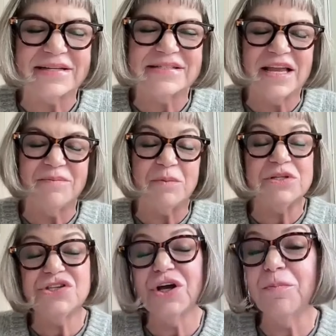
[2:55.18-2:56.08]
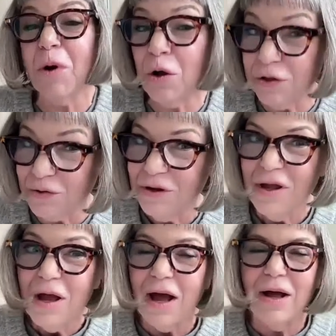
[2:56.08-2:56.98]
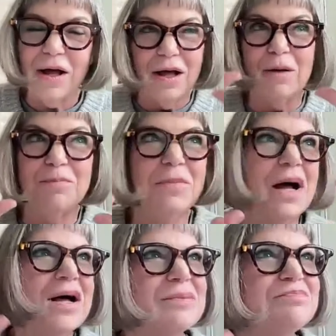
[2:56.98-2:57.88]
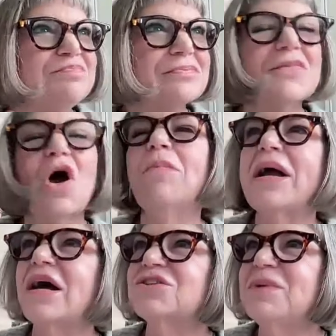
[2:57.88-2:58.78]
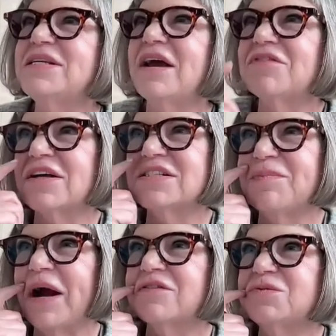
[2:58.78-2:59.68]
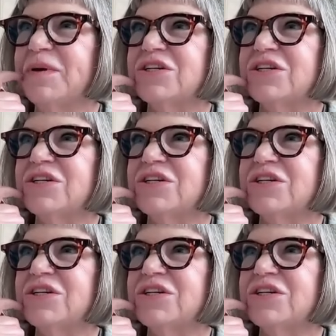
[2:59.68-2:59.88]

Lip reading: next statement. We took a poll of... Oh my gosh, Mindy, I've lost the power of